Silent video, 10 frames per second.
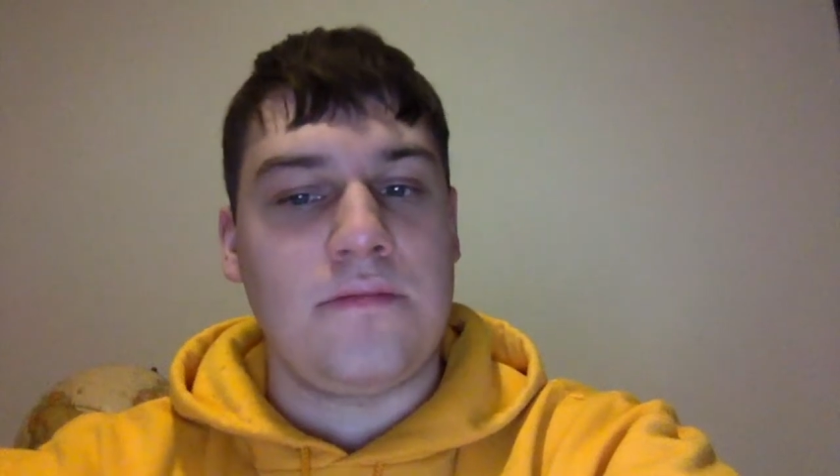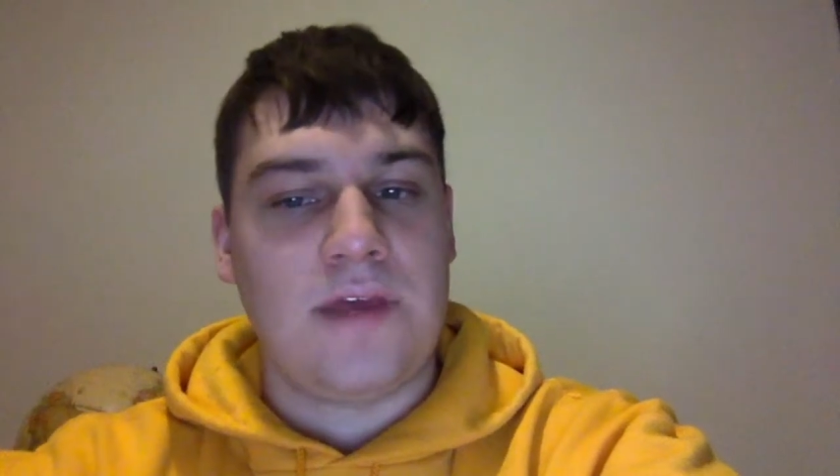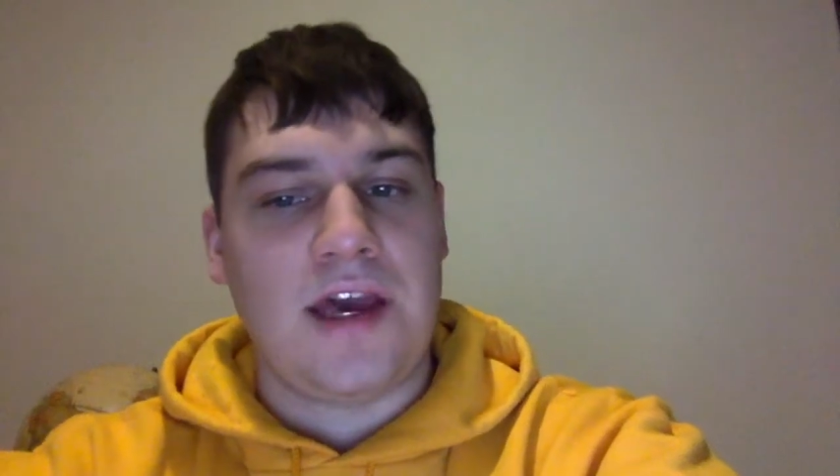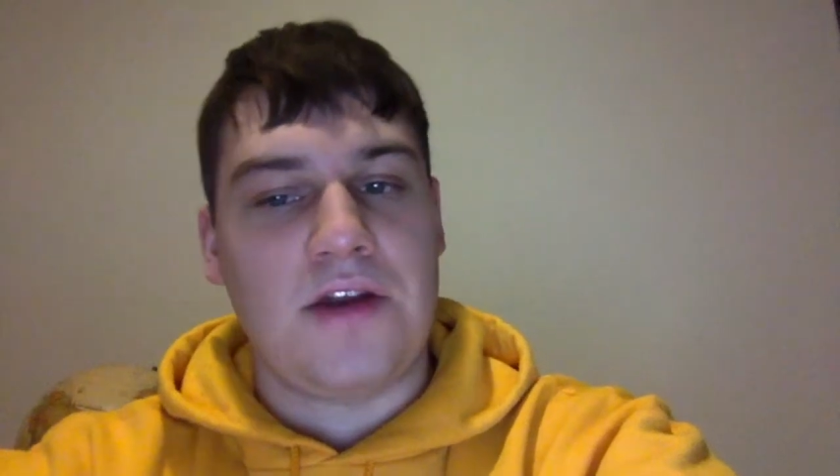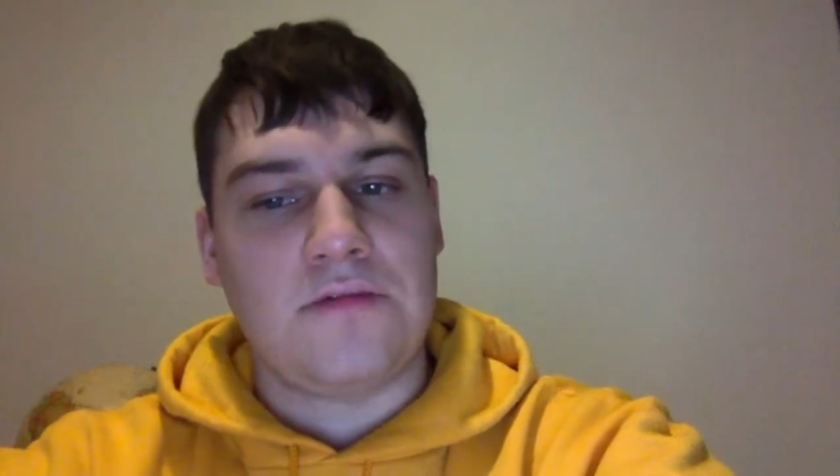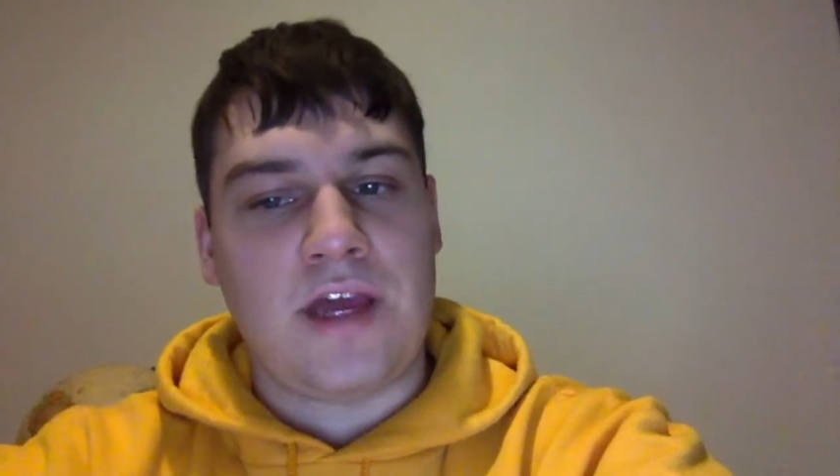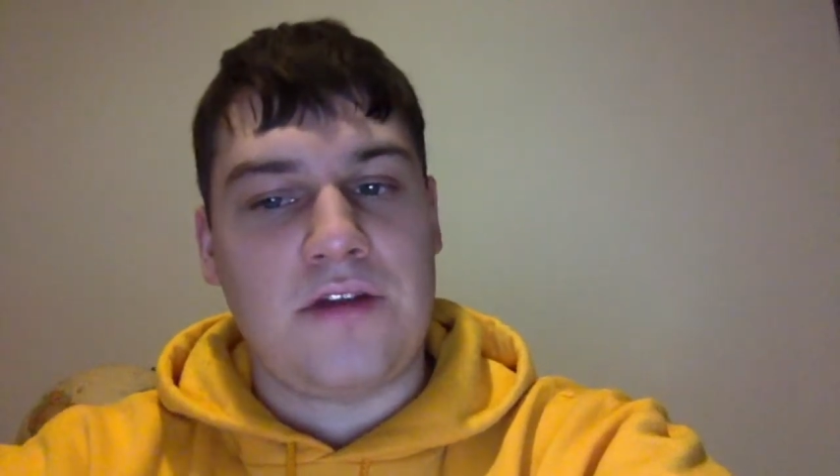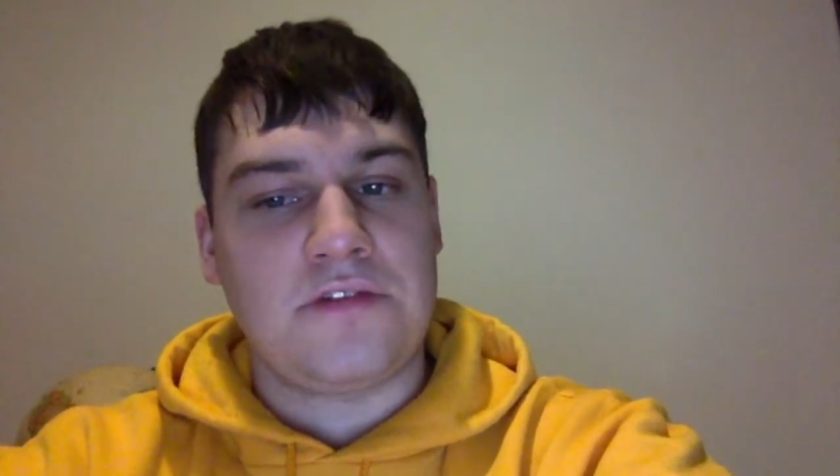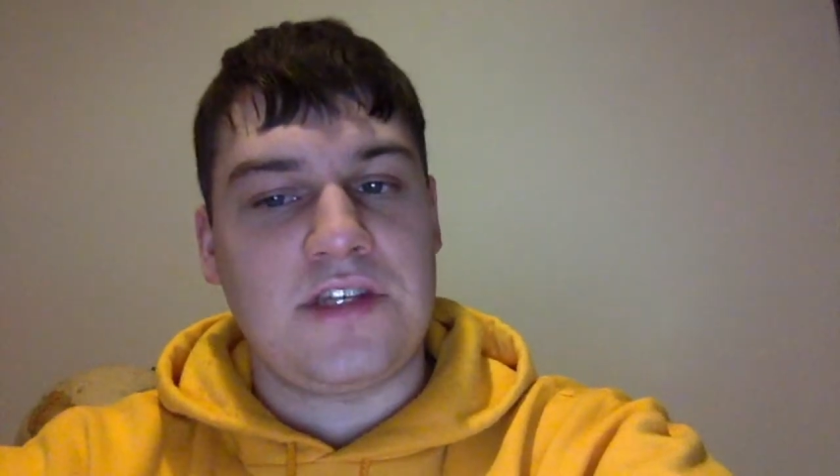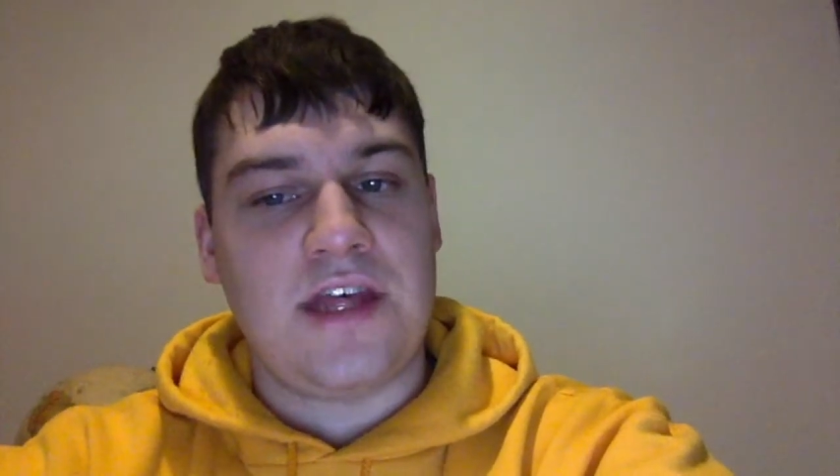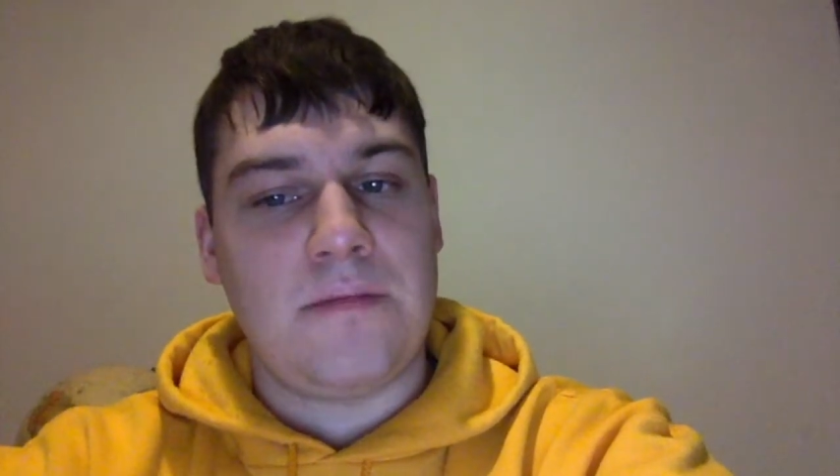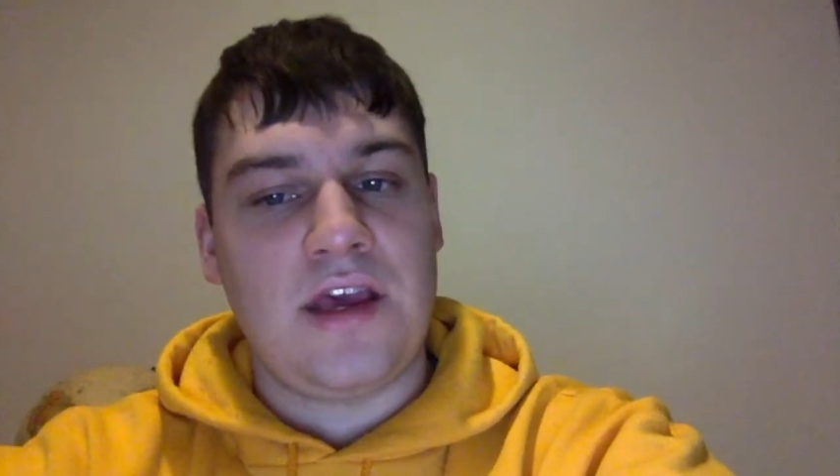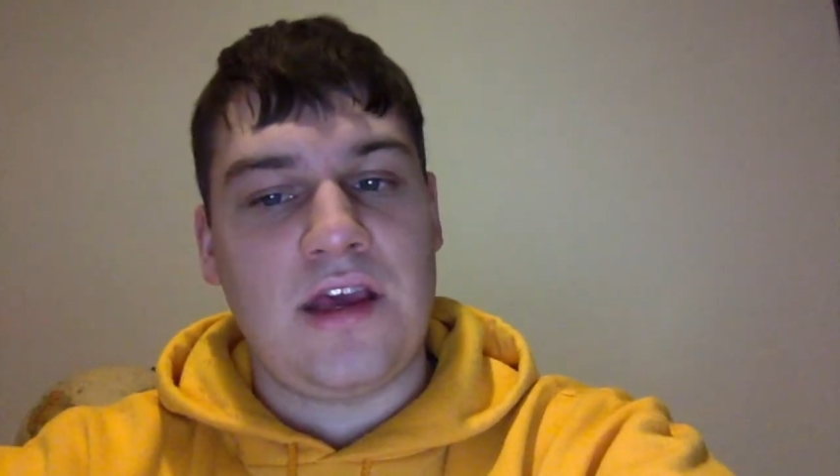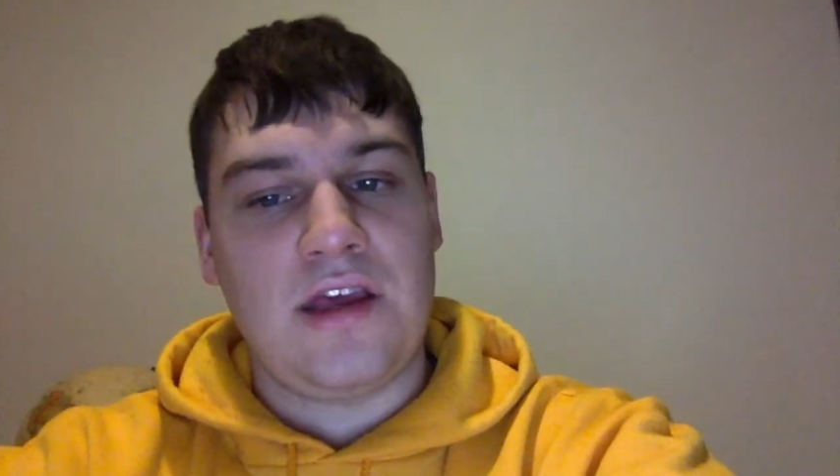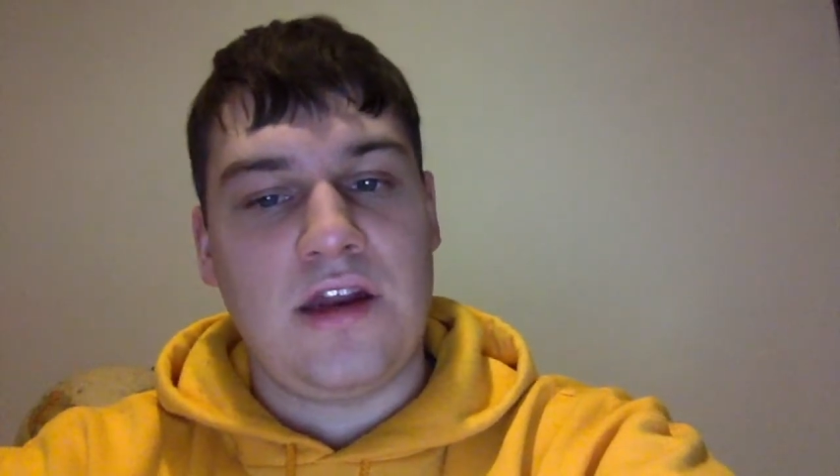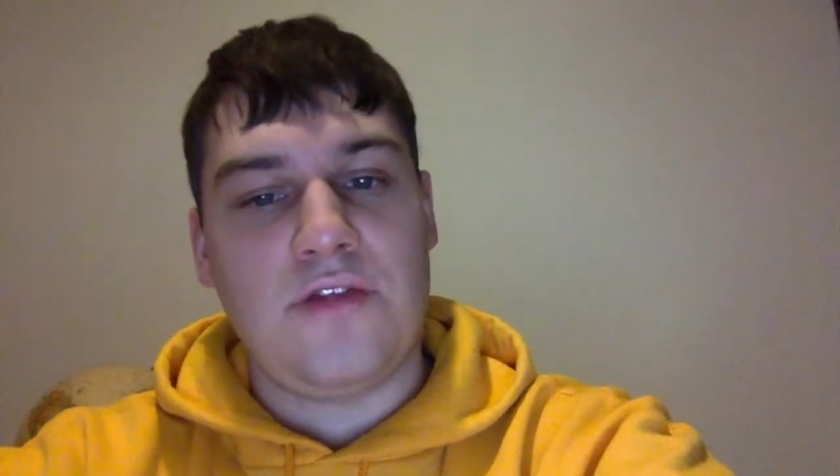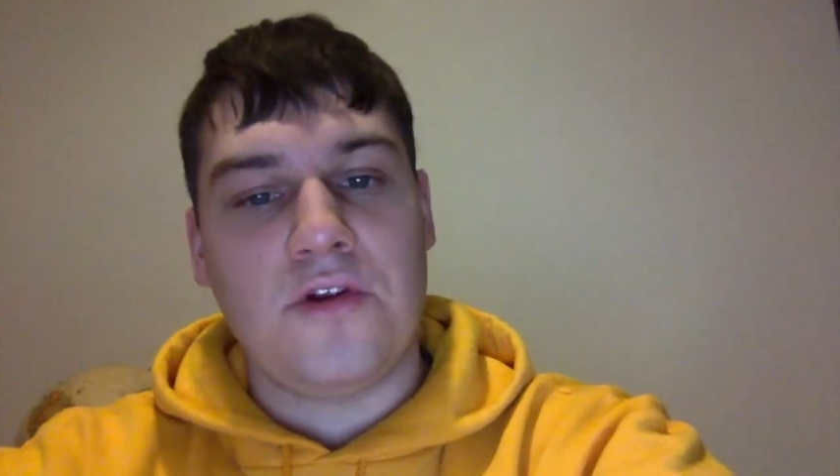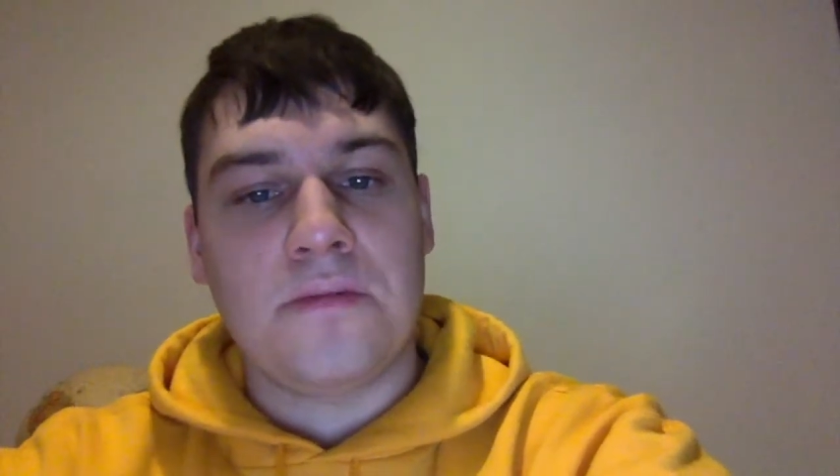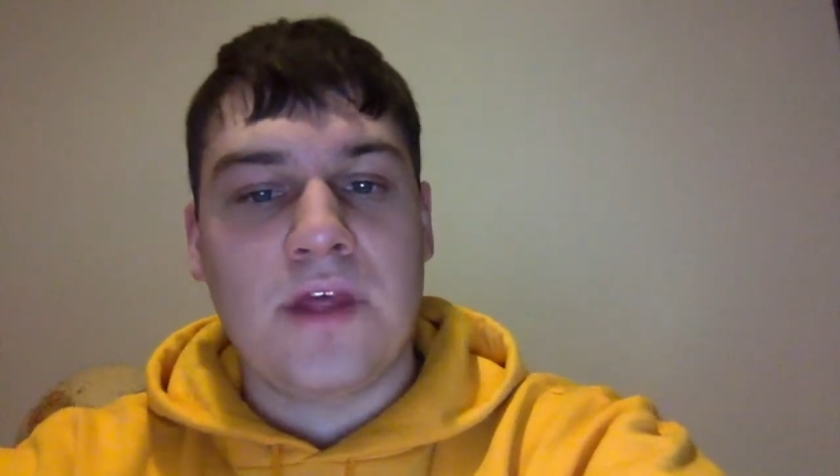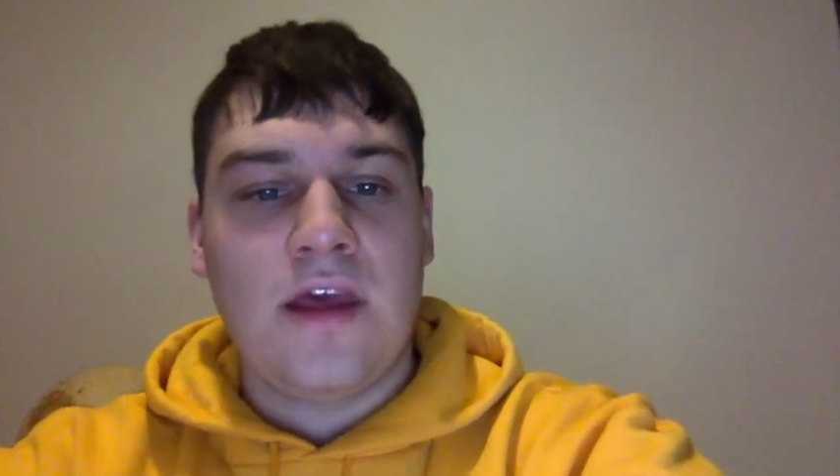Yeah, I don't see that making it either.